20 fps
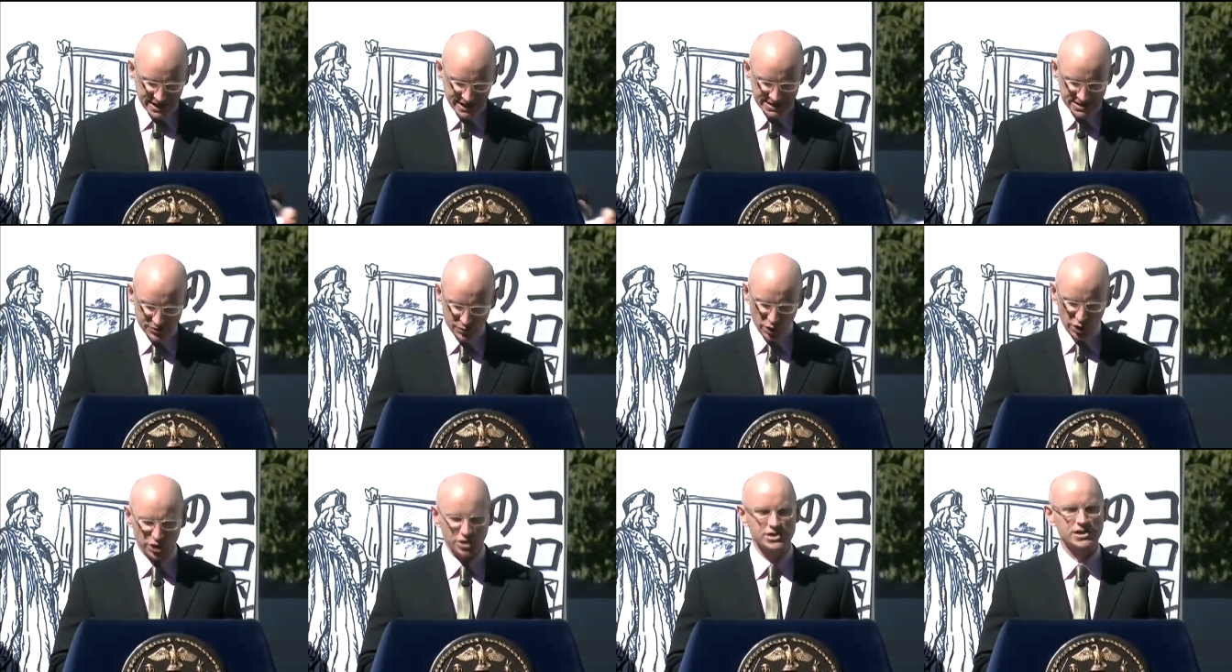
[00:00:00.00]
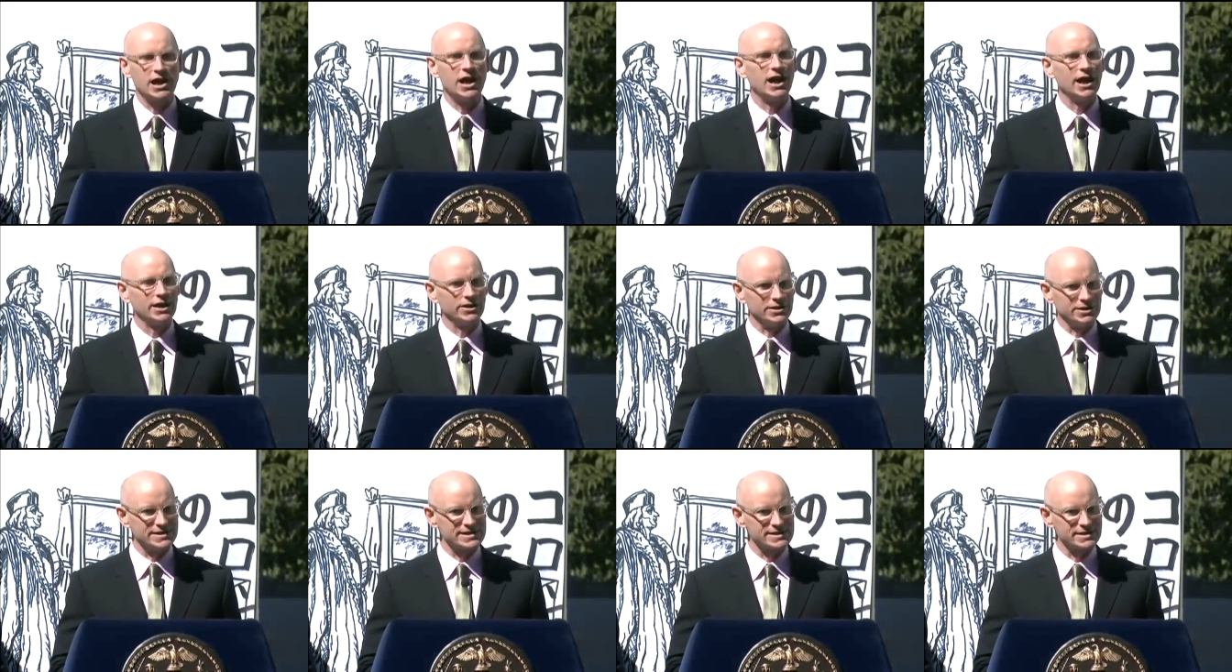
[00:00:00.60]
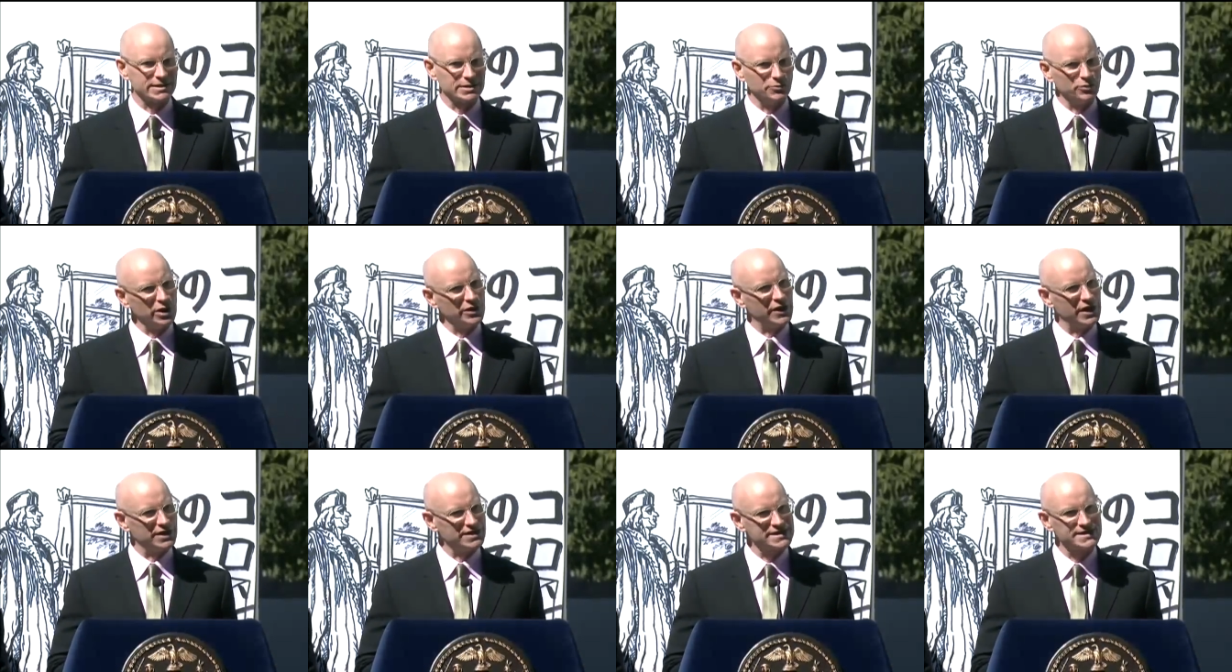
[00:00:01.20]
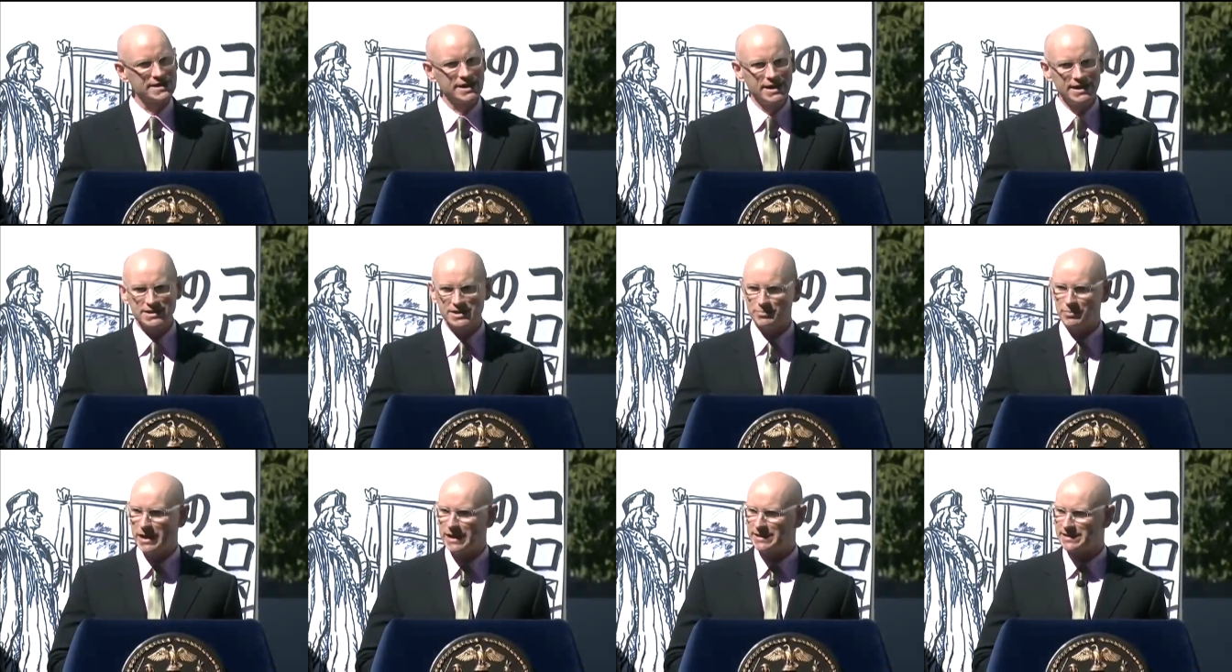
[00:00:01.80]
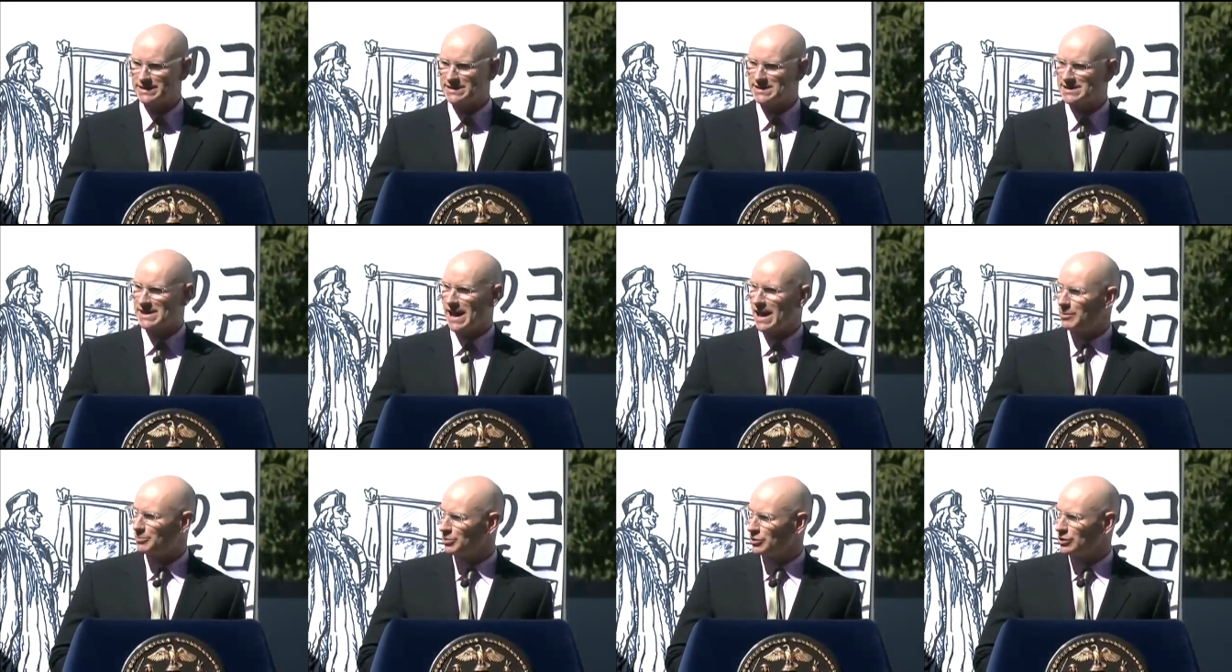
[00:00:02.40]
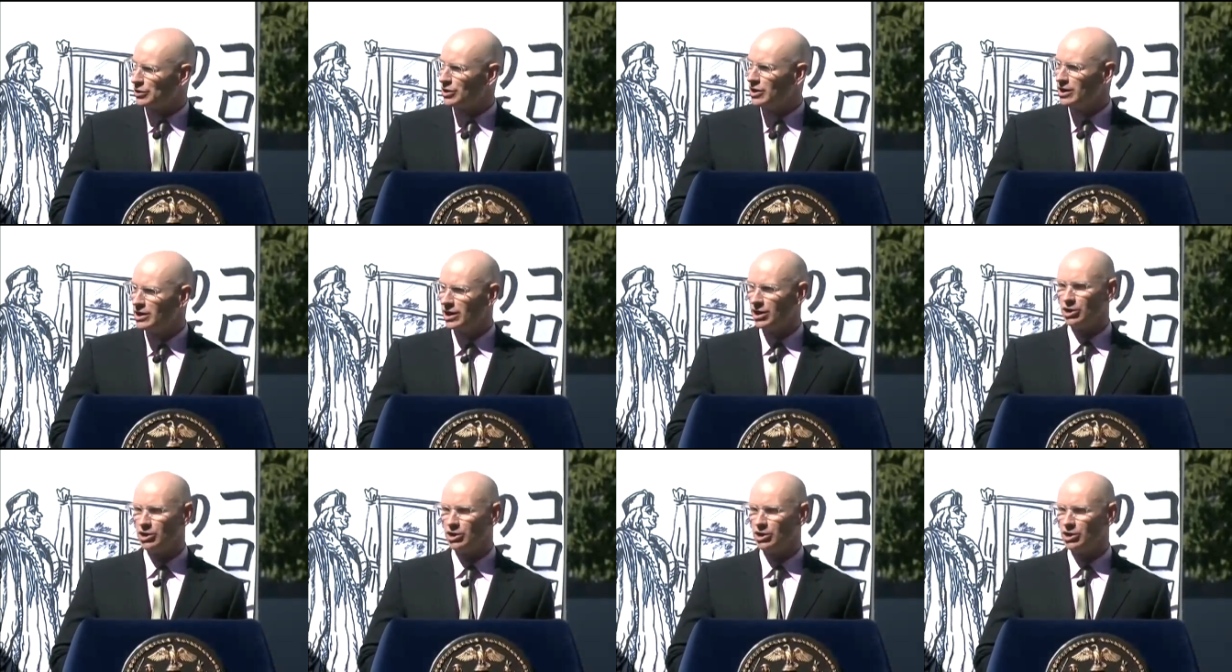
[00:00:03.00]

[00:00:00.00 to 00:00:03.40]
has worked tirelessly with us to make this happen,